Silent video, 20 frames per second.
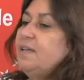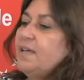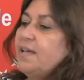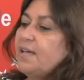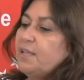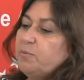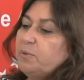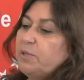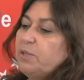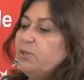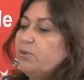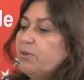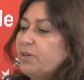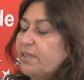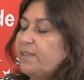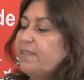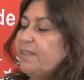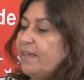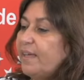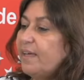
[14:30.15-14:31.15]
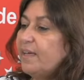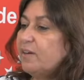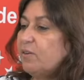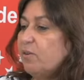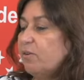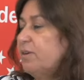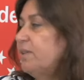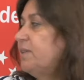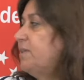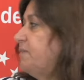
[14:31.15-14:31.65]
and we look at their
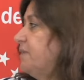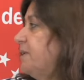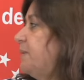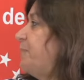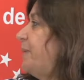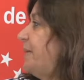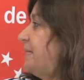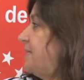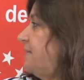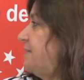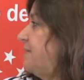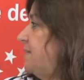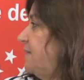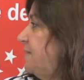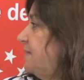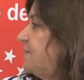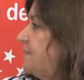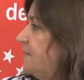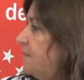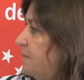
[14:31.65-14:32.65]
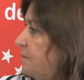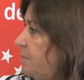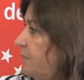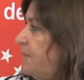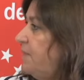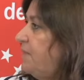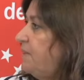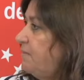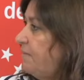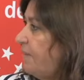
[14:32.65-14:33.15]
cognitive capacities, and
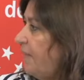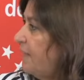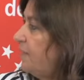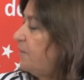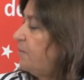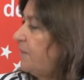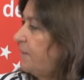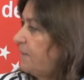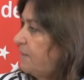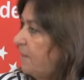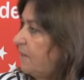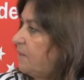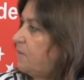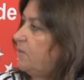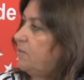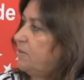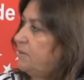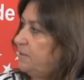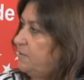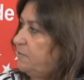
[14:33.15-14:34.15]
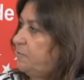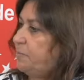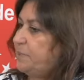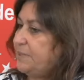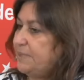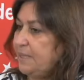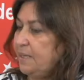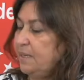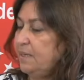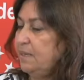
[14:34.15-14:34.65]
we evaluate their cognitive
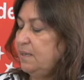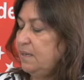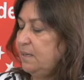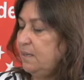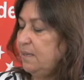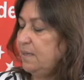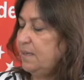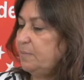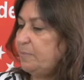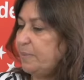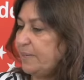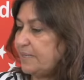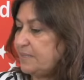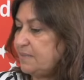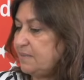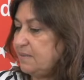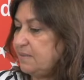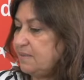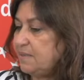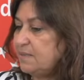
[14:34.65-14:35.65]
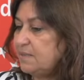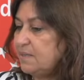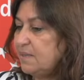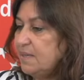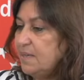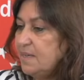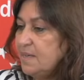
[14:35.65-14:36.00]
capacities,